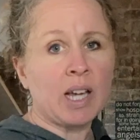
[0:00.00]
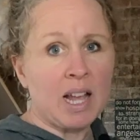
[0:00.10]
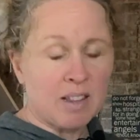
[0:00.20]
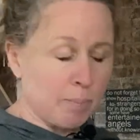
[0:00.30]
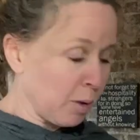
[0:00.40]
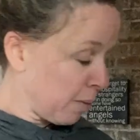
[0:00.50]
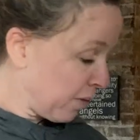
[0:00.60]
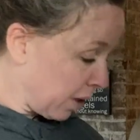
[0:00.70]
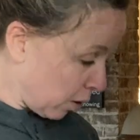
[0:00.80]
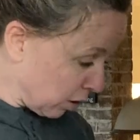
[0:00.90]
and some
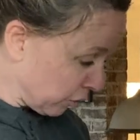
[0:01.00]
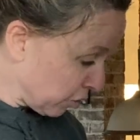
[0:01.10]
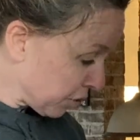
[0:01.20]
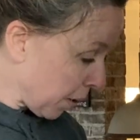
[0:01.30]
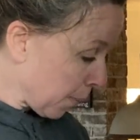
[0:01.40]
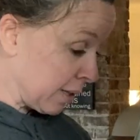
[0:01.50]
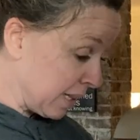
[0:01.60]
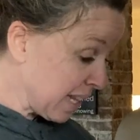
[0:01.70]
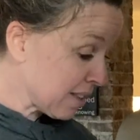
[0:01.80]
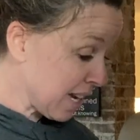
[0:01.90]
thermophilic cultures,
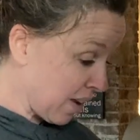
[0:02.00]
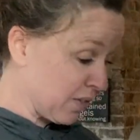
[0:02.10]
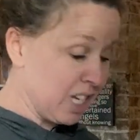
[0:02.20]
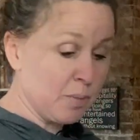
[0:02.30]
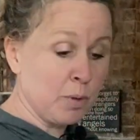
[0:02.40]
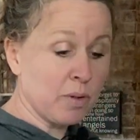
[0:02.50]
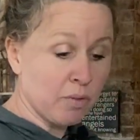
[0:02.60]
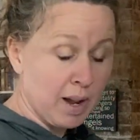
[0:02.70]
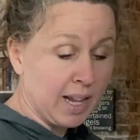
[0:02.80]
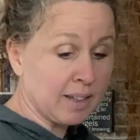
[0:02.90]
less than half a teaspoon of
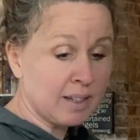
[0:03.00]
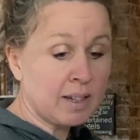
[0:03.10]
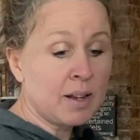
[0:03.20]
rennet.